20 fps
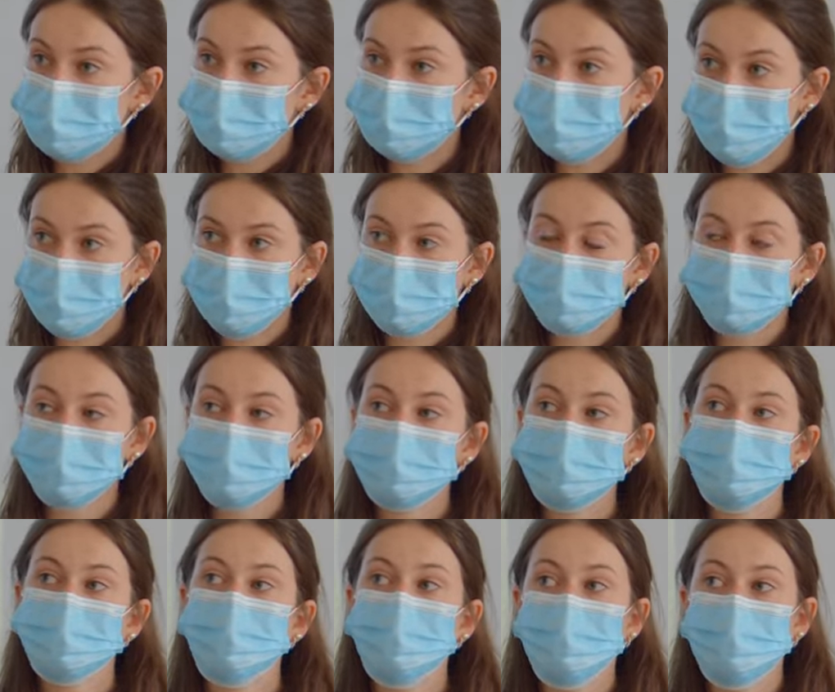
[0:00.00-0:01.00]
findings,
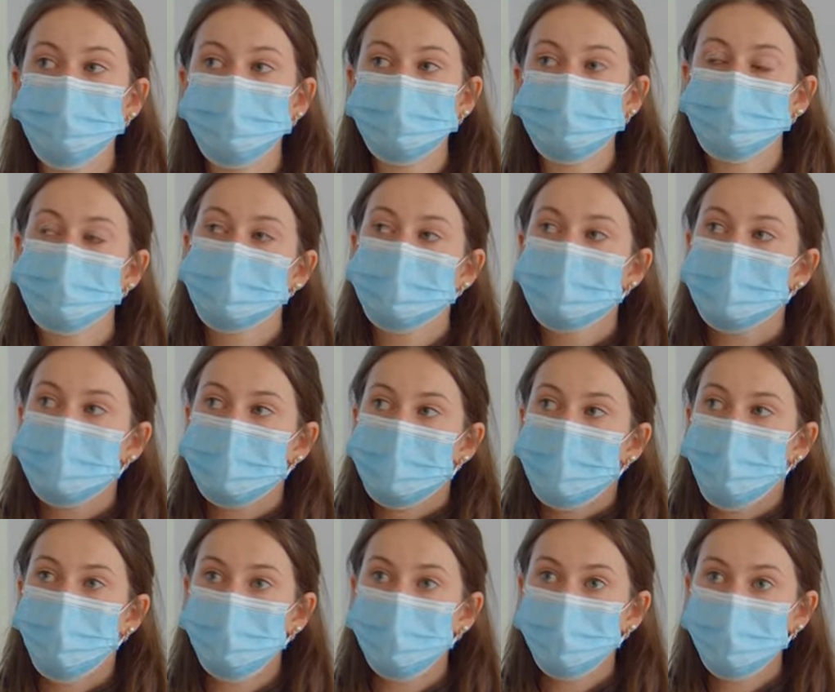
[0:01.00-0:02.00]
but
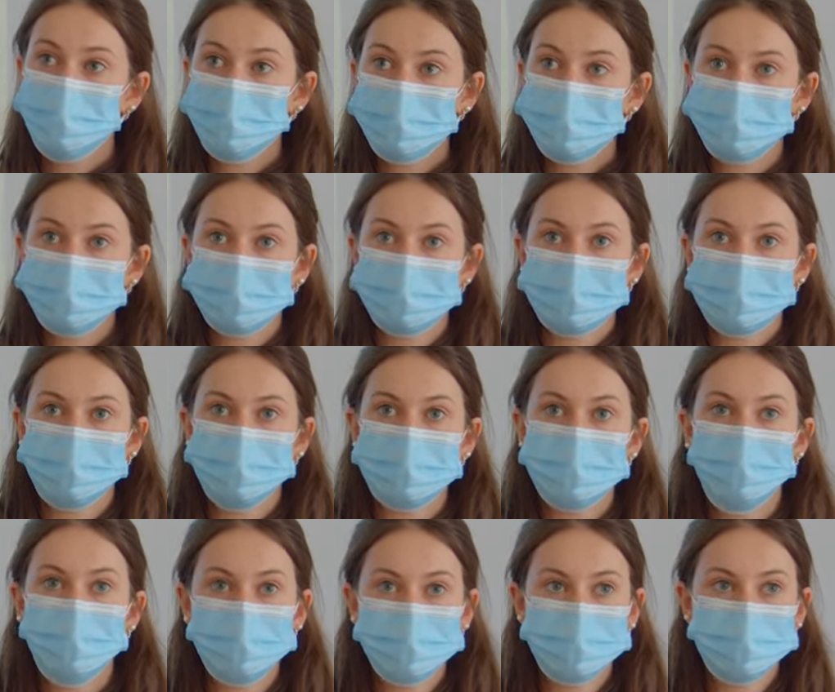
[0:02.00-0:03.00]
unfortunately,
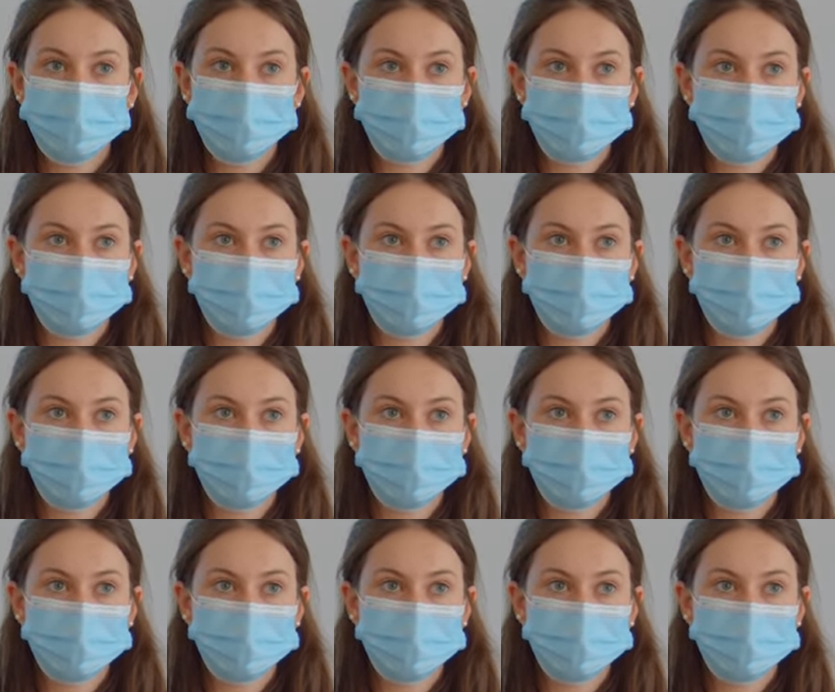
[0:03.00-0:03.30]
because there's